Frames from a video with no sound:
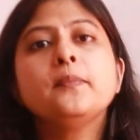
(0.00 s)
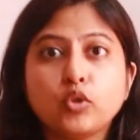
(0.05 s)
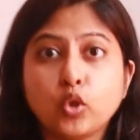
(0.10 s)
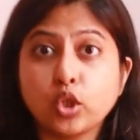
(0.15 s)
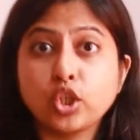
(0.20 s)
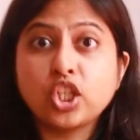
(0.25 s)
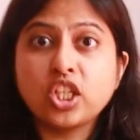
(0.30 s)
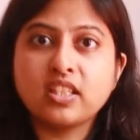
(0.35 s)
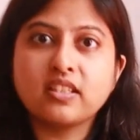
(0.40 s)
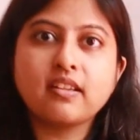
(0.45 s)
Though
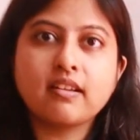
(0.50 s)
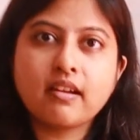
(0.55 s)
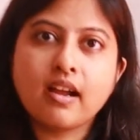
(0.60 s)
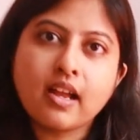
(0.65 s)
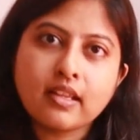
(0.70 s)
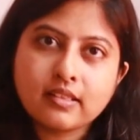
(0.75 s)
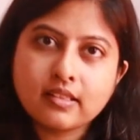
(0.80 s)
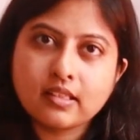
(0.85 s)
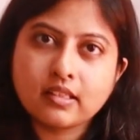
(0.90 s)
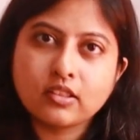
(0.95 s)
she's a
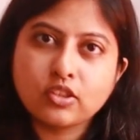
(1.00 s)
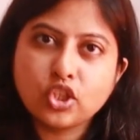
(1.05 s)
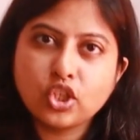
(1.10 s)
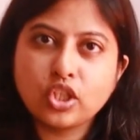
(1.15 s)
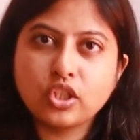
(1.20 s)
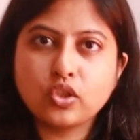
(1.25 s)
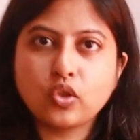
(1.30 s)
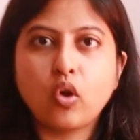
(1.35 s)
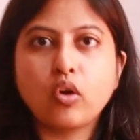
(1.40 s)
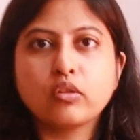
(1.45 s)
cousin,
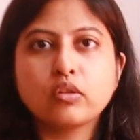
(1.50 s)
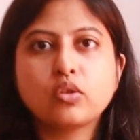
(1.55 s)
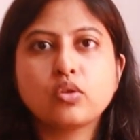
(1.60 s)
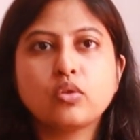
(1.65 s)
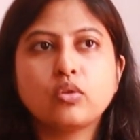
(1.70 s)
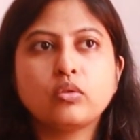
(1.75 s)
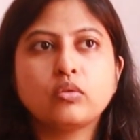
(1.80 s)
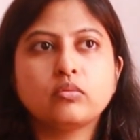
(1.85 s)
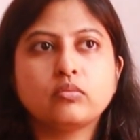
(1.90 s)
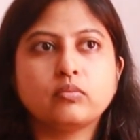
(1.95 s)
she's
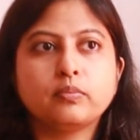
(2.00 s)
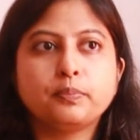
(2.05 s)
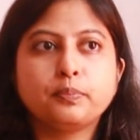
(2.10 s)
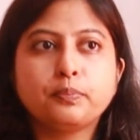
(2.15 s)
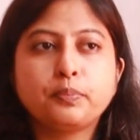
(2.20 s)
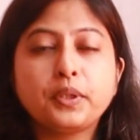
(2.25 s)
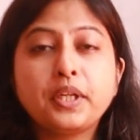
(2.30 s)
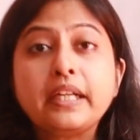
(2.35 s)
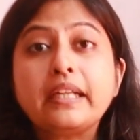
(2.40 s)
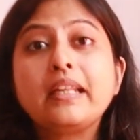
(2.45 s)
also
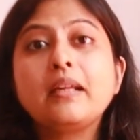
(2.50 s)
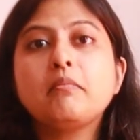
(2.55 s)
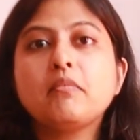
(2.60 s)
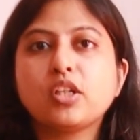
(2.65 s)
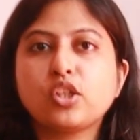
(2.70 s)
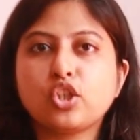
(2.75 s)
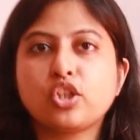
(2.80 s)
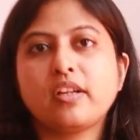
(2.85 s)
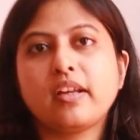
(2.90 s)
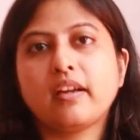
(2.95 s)
pretty
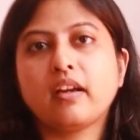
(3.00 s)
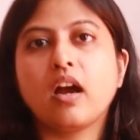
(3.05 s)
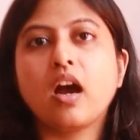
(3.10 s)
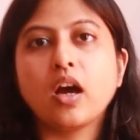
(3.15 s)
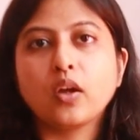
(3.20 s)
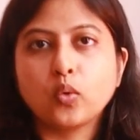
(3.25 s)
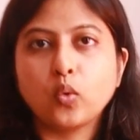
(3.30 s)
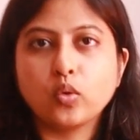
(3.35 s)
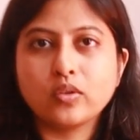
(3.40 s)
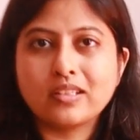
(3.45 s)
much like
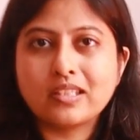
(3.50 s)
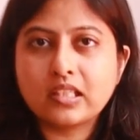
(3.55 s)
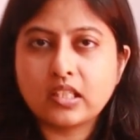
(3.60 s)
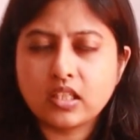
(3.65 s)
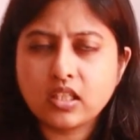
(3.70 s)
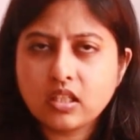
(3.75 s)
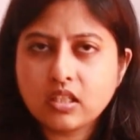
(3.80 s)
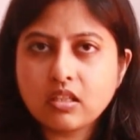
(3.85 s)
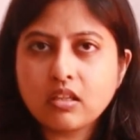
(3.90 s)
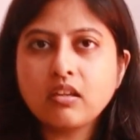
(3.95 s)
our own
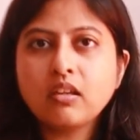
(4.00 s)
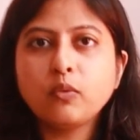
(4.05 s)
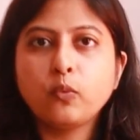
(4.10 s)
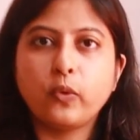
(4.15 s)
sister.